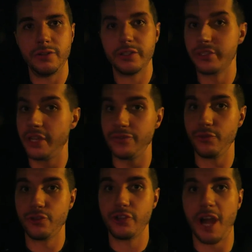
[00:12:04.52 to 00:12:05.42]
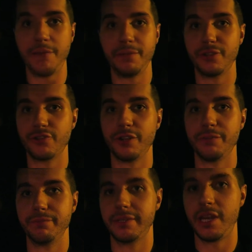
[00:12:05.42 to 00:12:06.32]
Successful shopping trip.
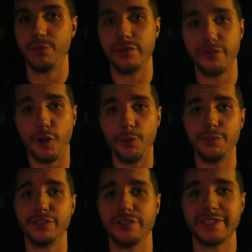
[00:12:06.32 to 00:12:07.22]
Can't believe they're open until